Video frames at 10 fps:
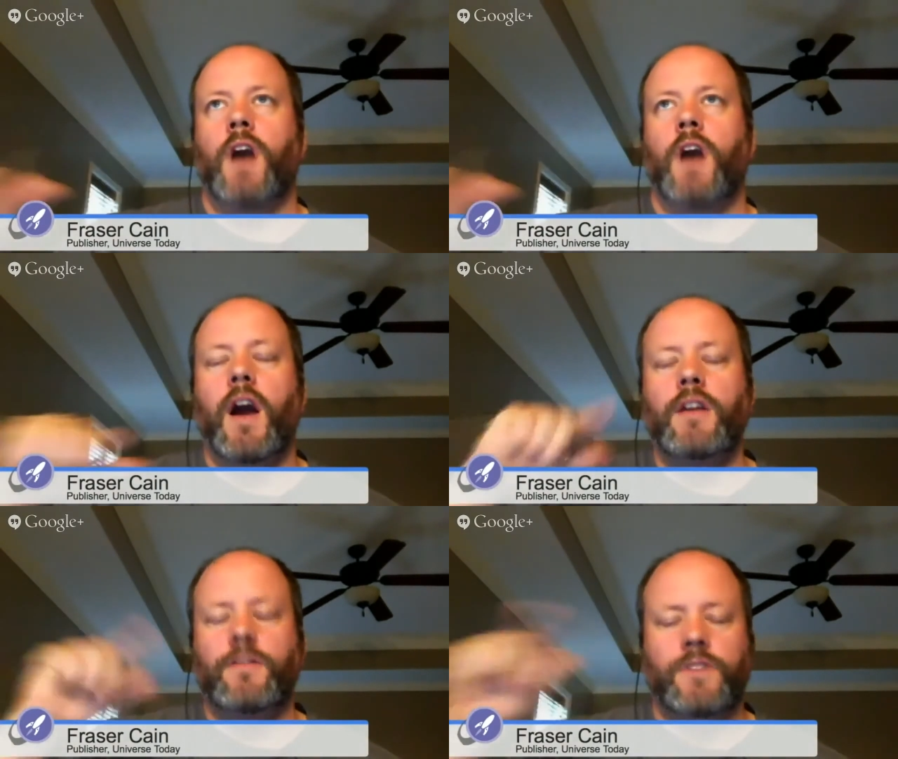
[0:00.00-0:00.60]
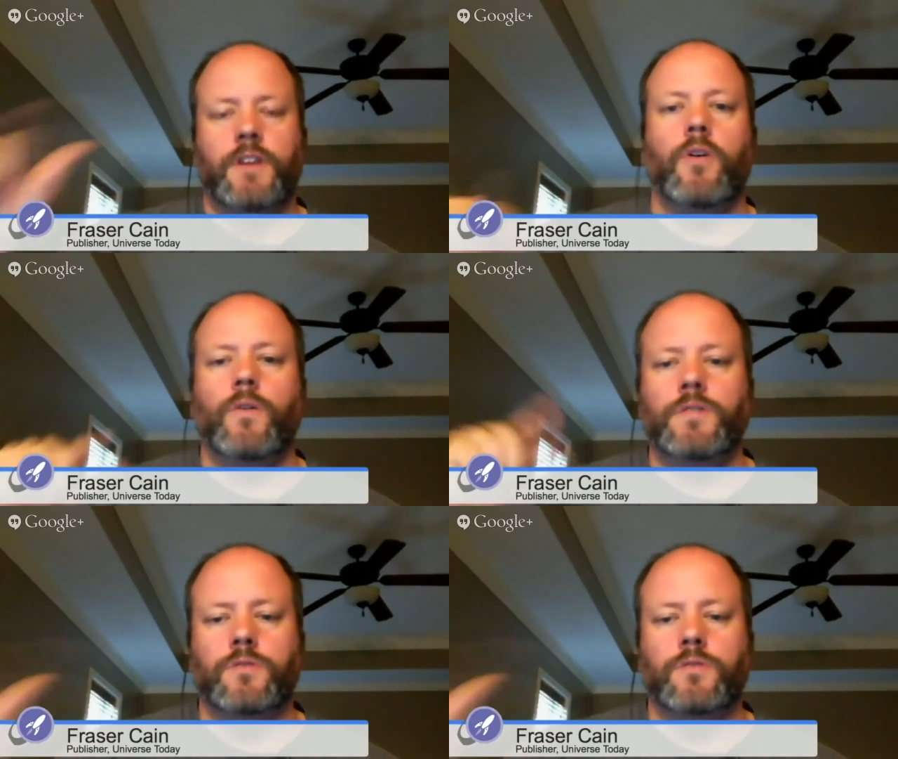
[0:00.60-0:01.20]
the kind of
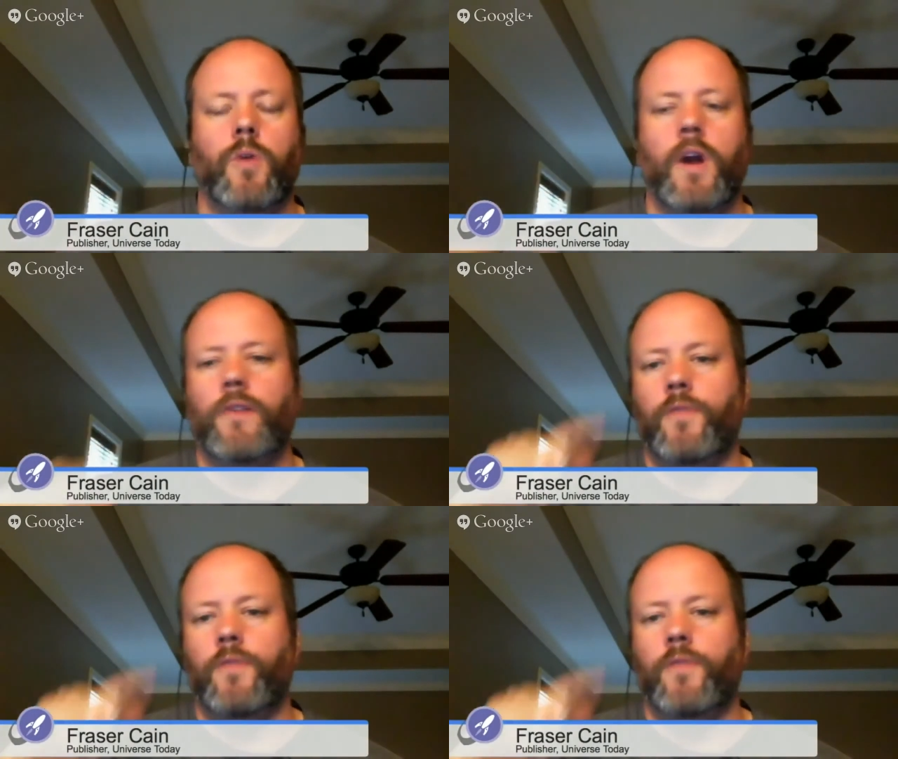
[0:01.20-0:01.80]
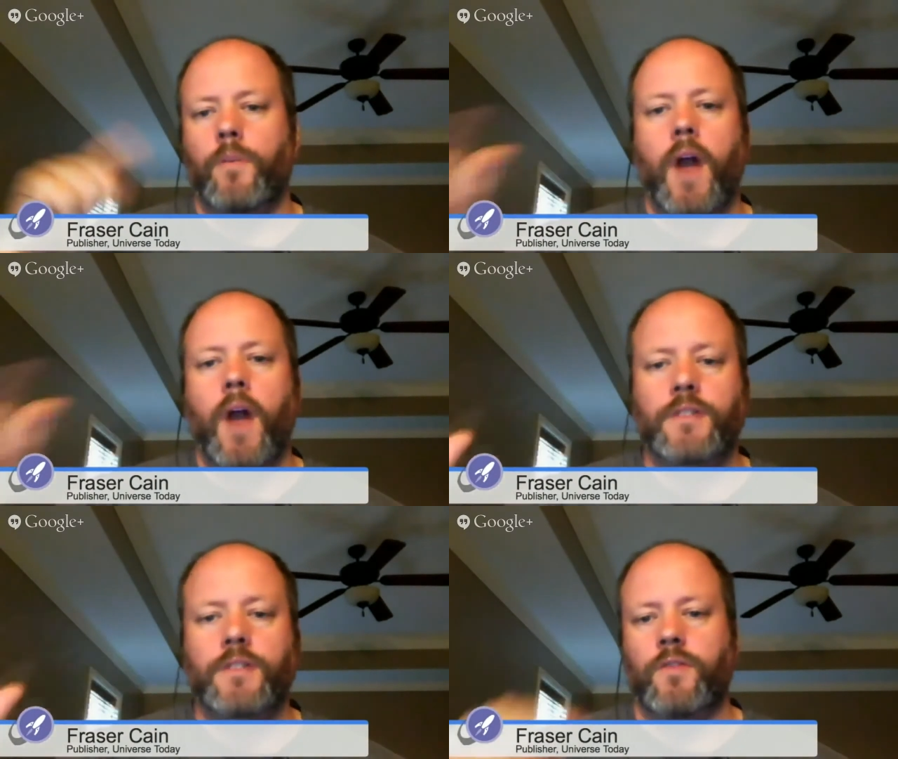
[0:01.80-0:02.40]
technology that's required for a private
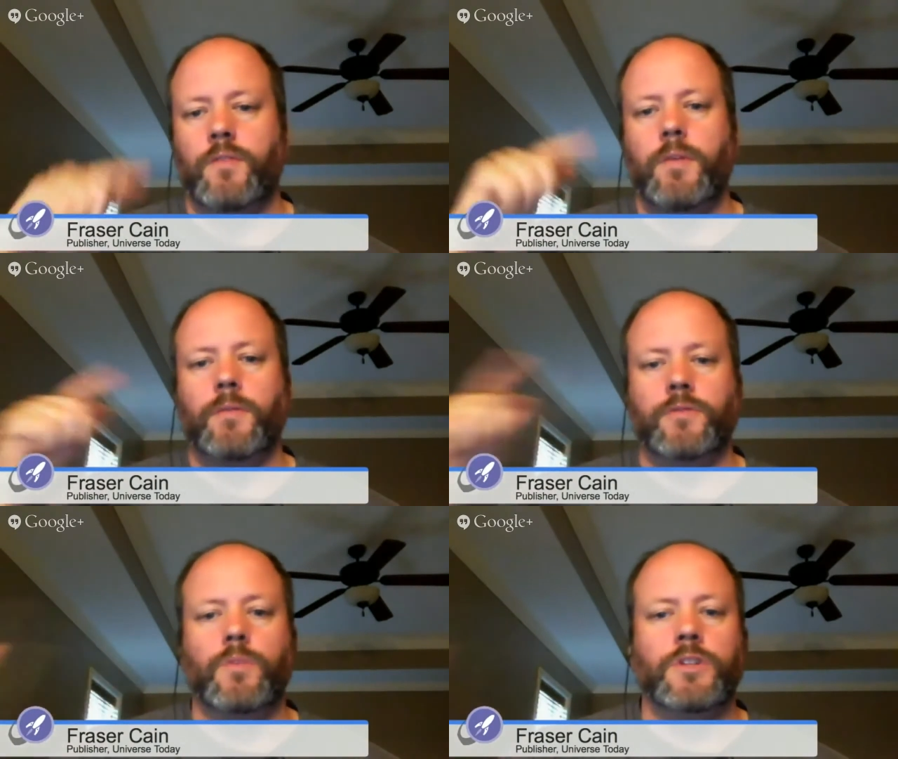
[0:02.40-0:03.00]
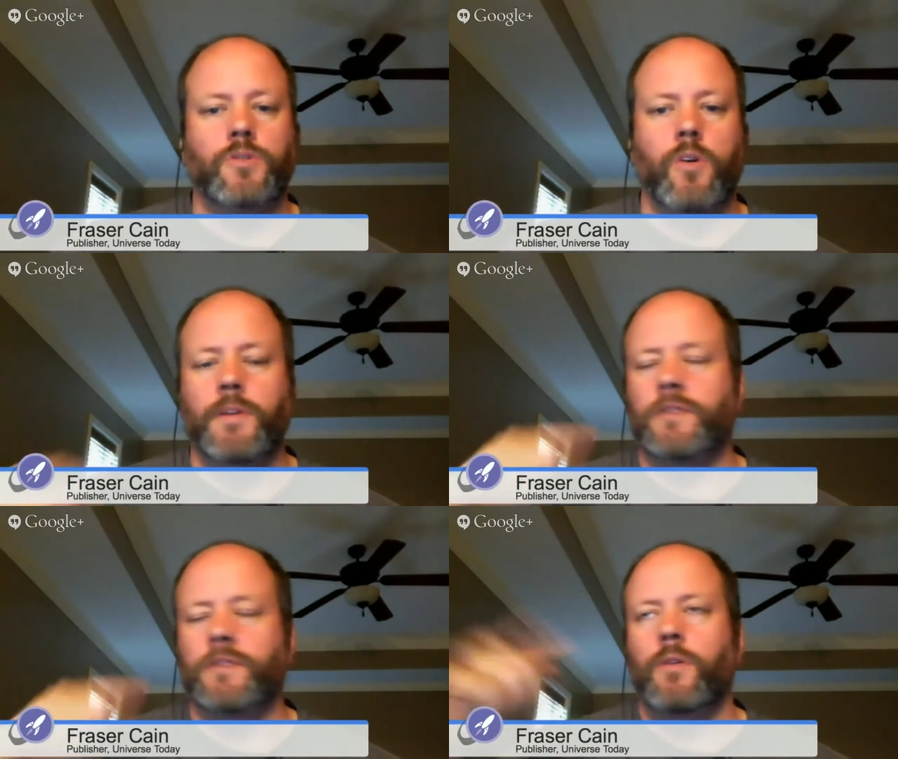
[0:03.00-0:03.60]
spacecraft to be able to reach
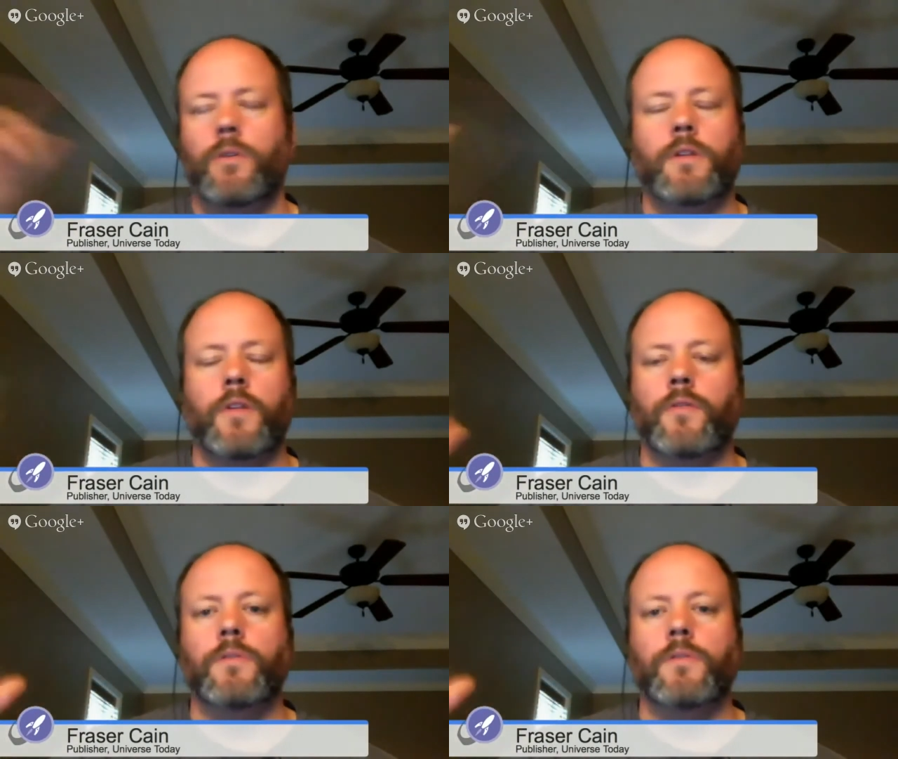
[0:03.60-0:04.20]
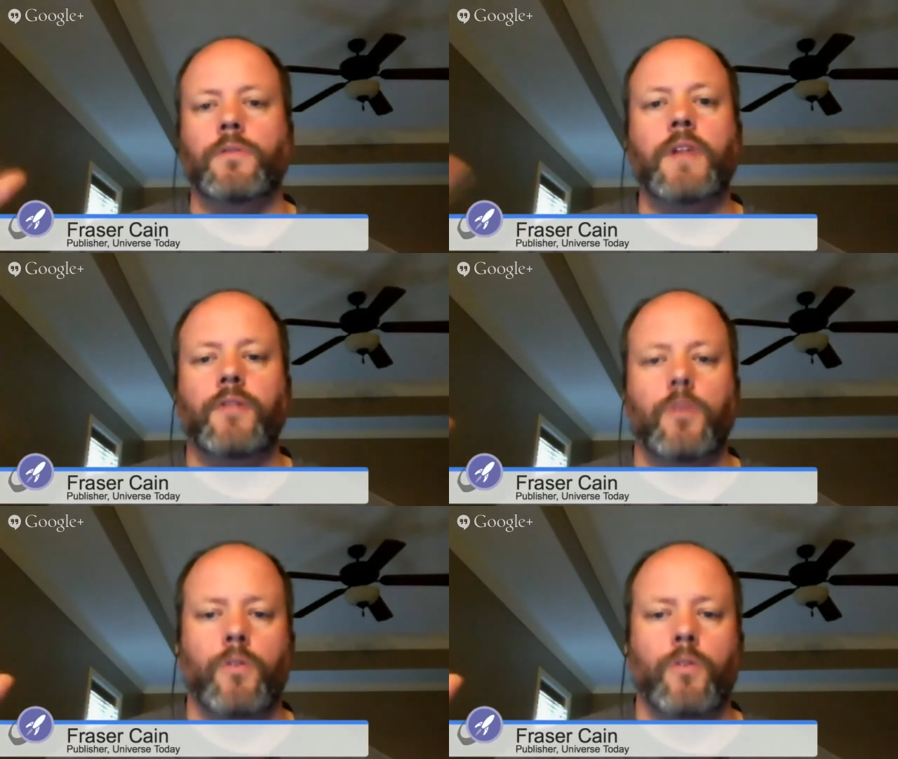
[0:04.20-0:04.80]
orbit is a whole other level,
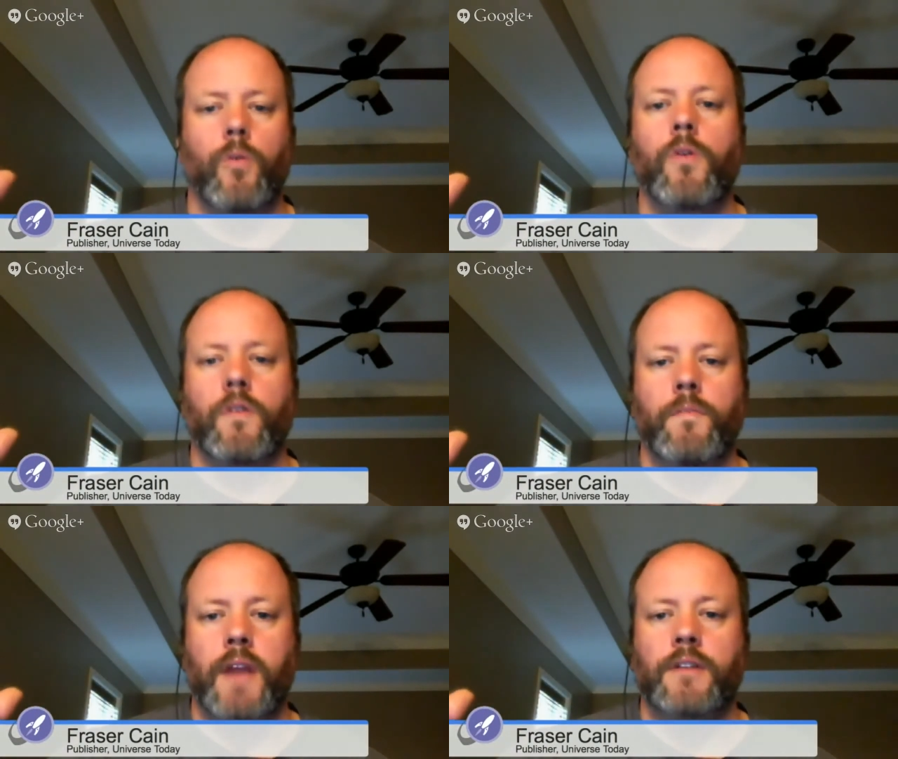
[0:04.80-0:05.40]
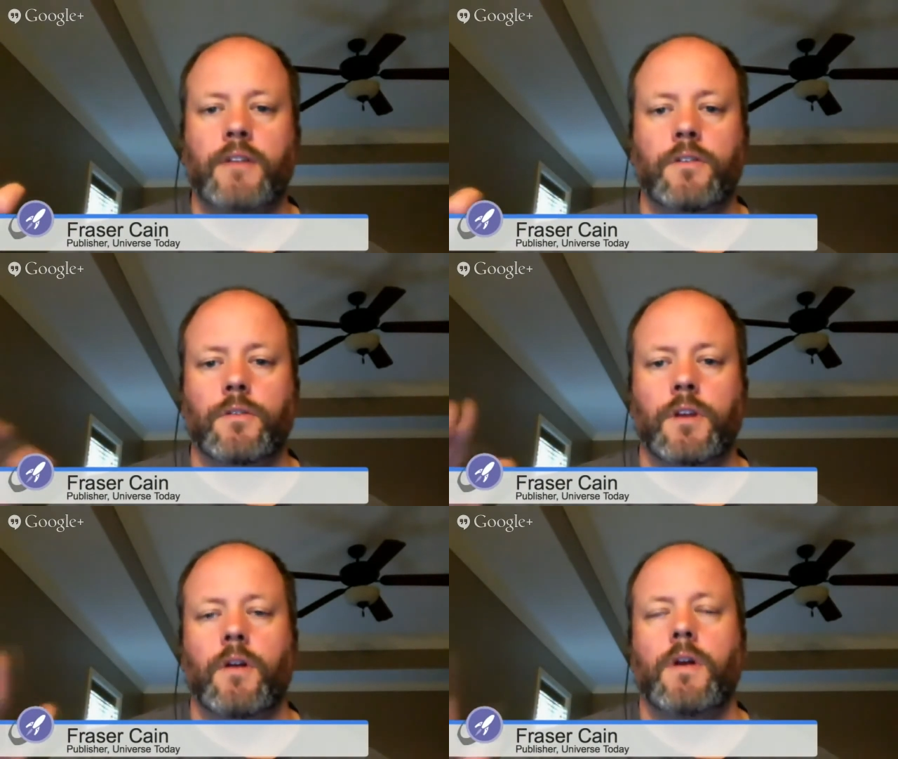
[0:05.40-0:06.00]
another order of
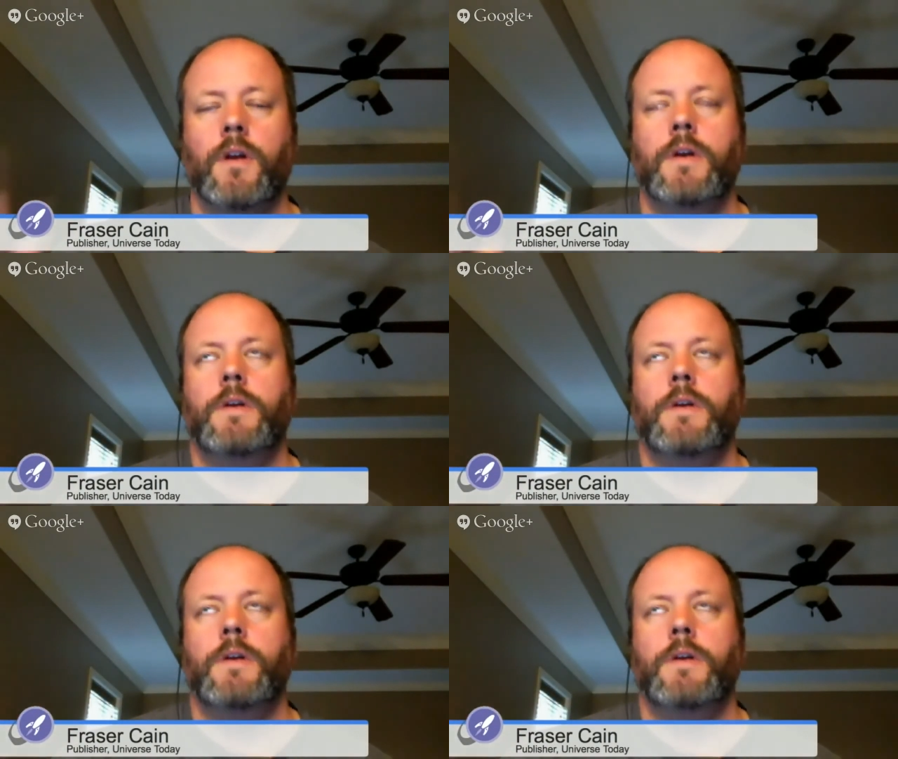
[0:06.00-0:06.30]
magnitude here.